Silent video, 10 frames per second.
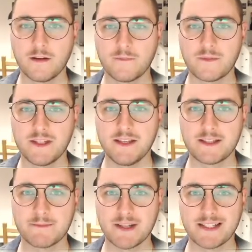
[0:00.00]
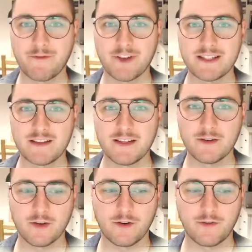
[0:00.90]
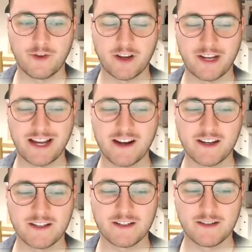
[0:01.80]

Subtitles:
The specificity of a guide